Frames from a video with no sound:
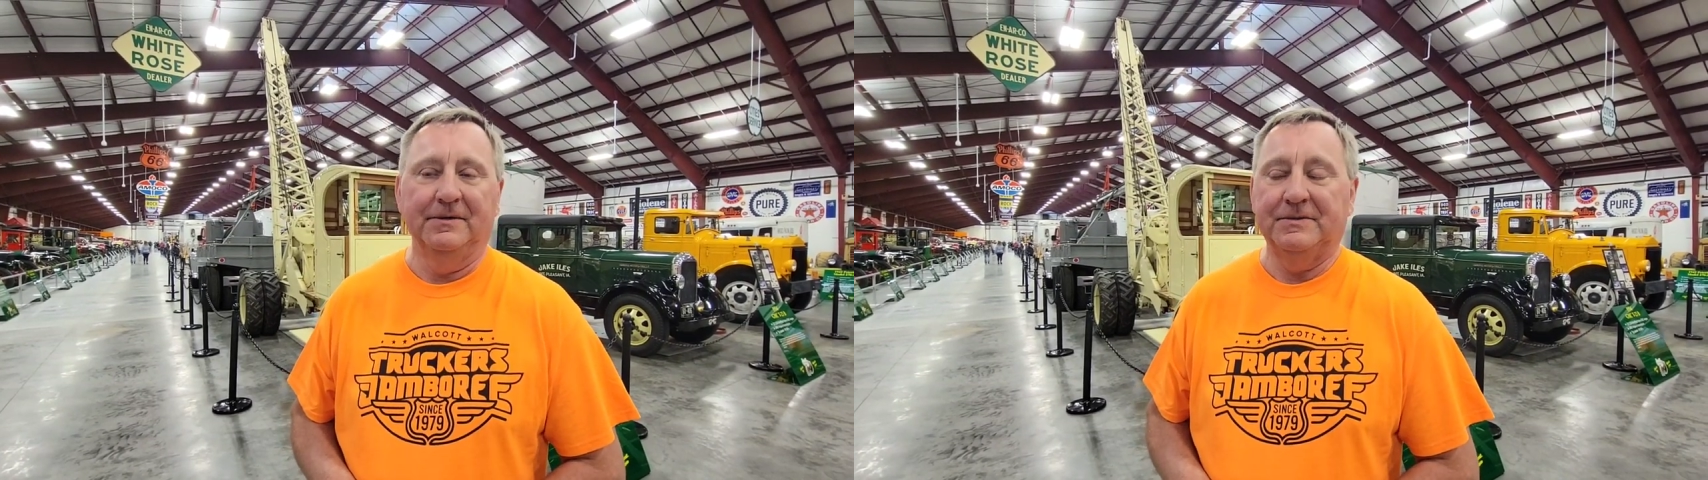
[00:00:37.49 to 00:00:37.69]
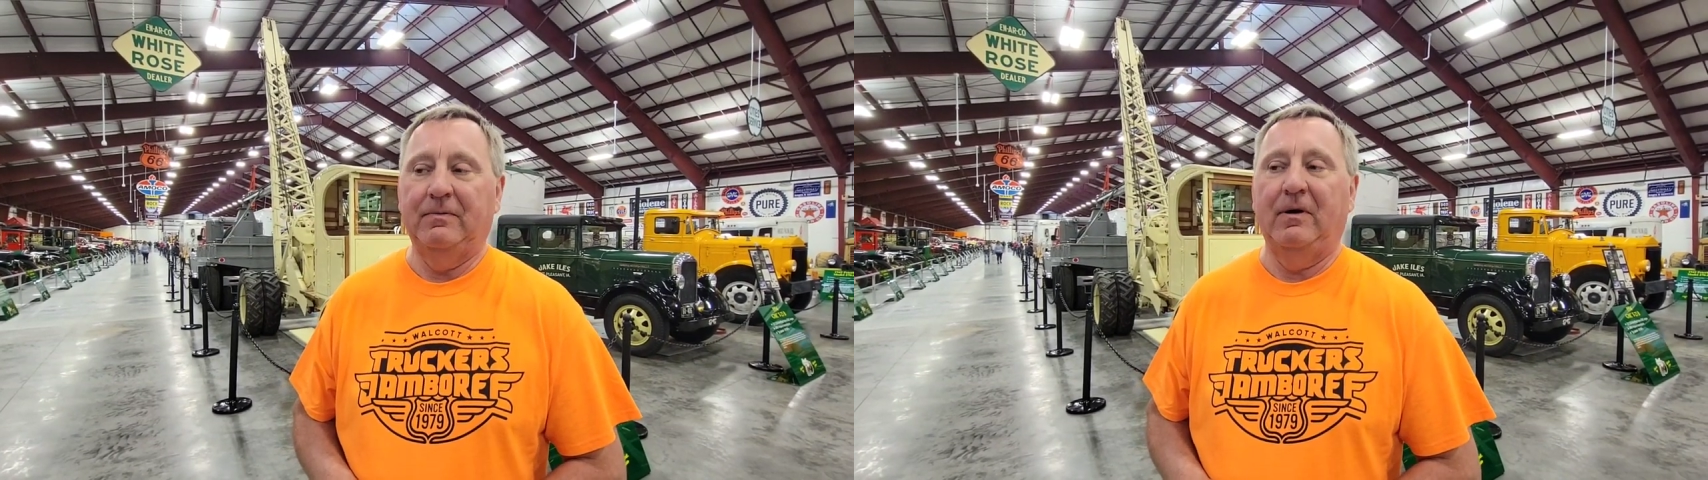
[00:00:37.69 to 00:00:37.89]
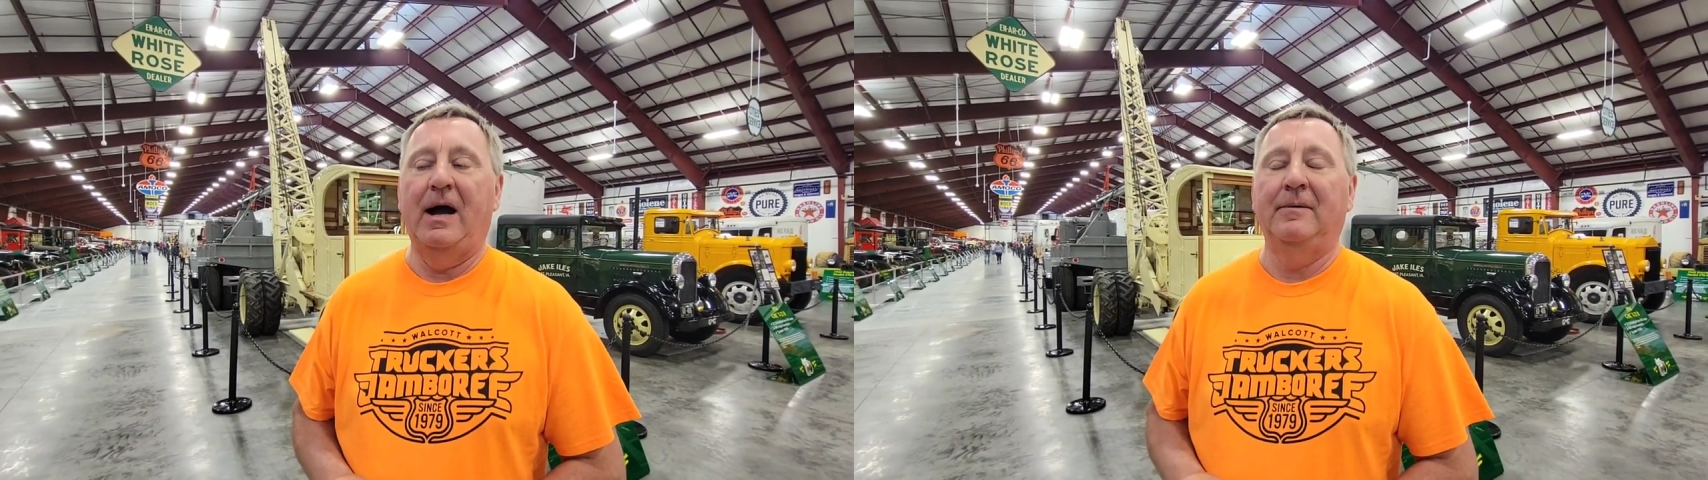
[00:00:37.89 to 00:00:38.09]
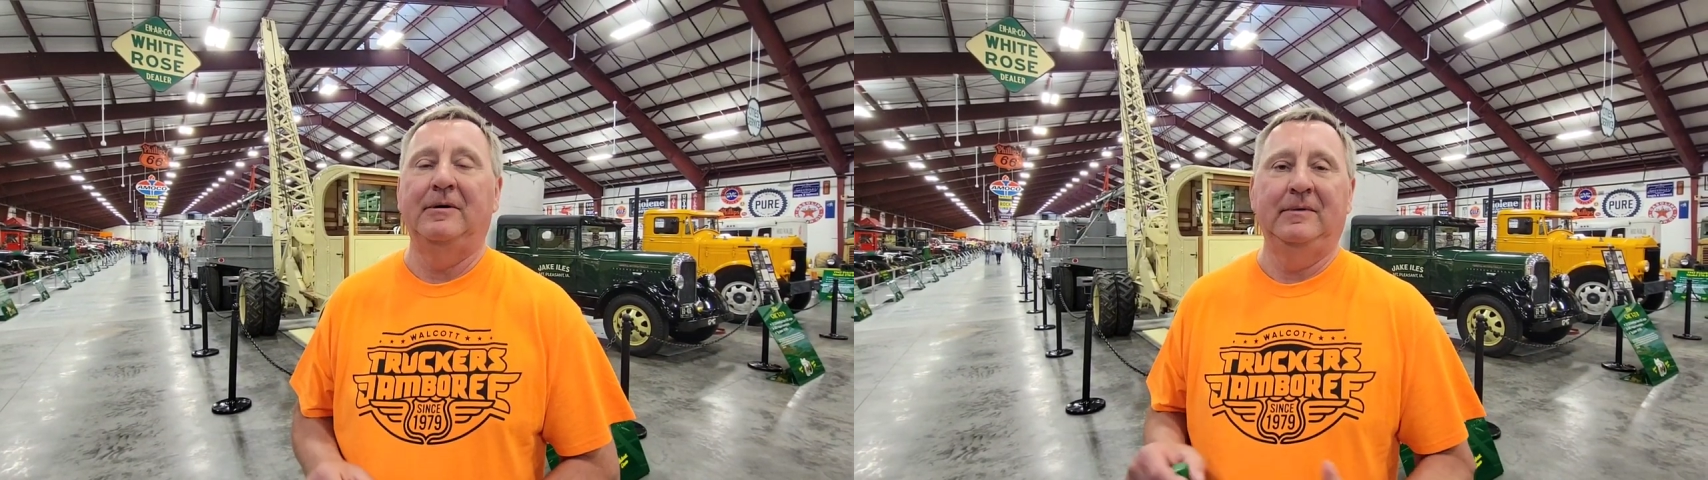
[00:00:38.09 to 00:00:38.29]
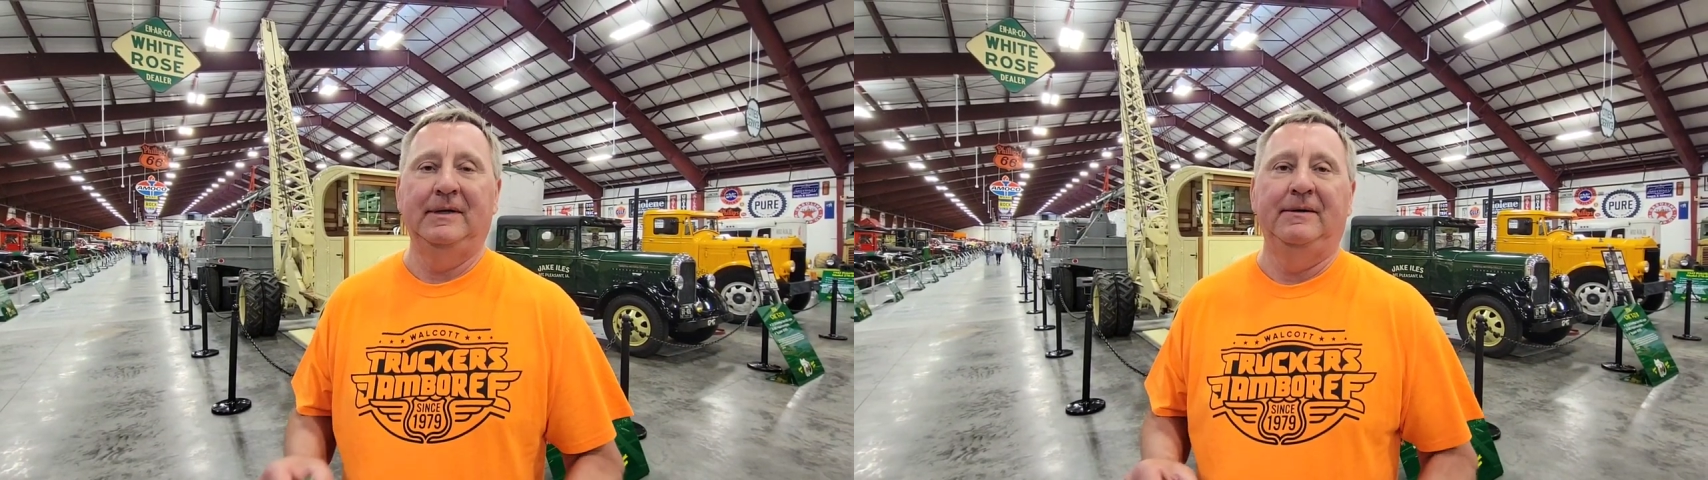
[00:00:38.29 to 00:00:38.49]
It's
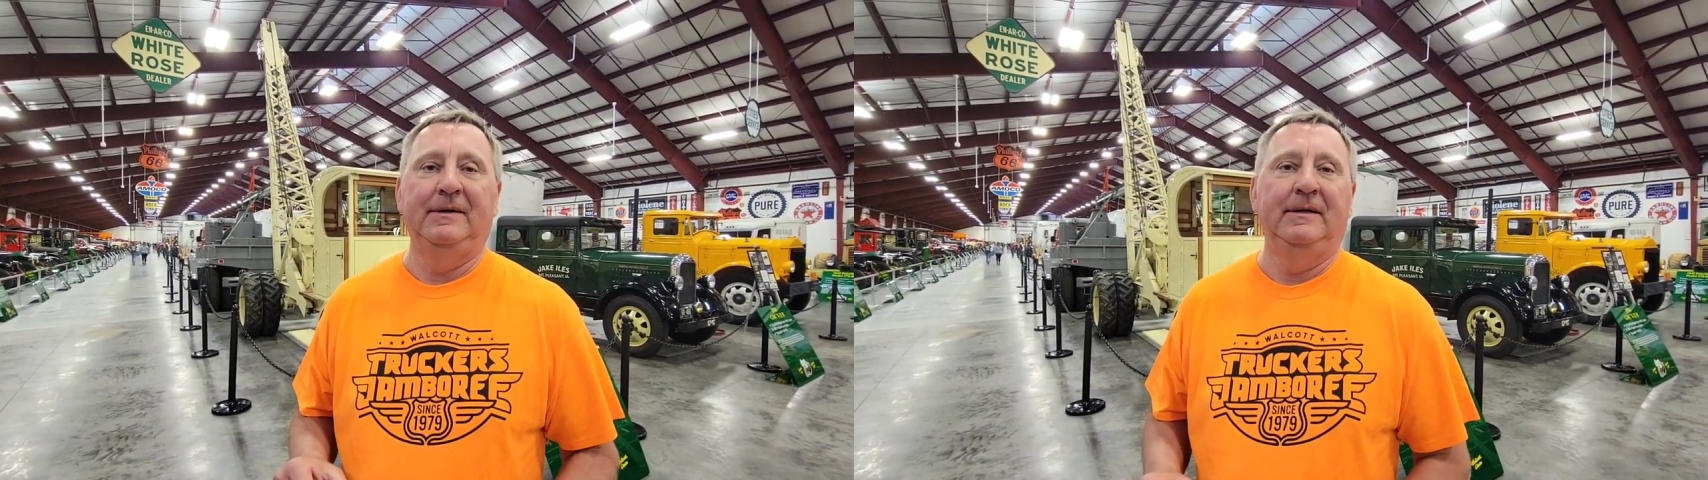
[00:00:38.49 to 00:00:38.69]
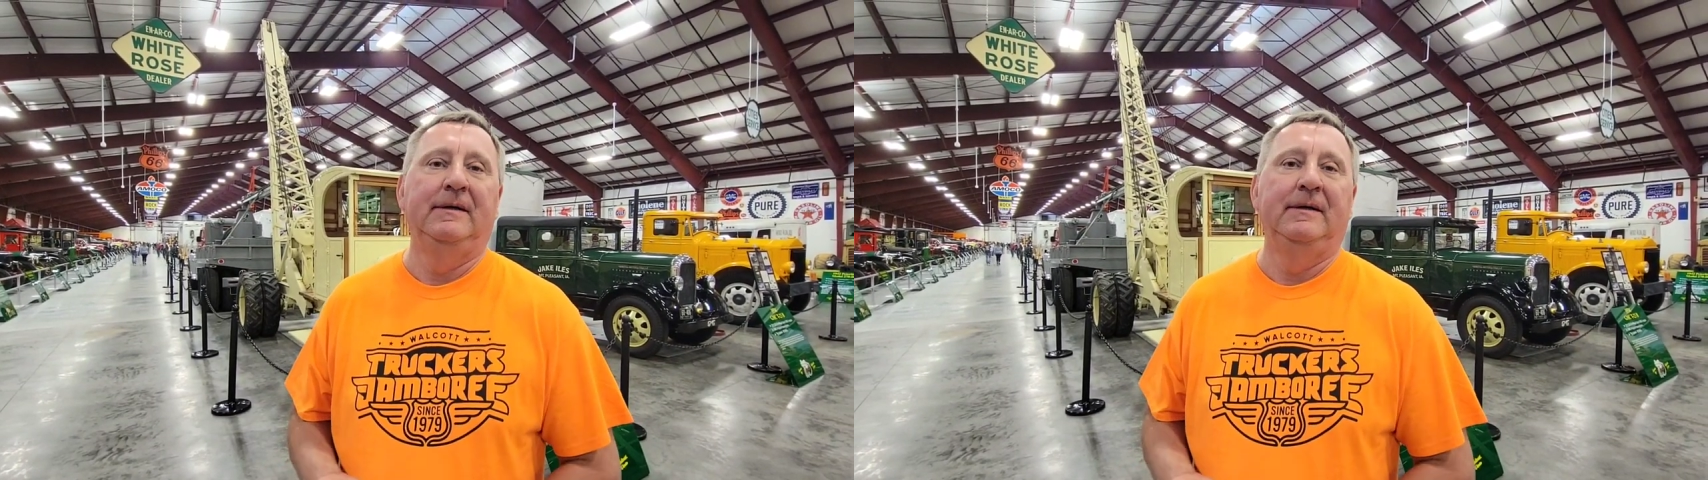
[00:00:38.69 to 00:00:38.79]
probably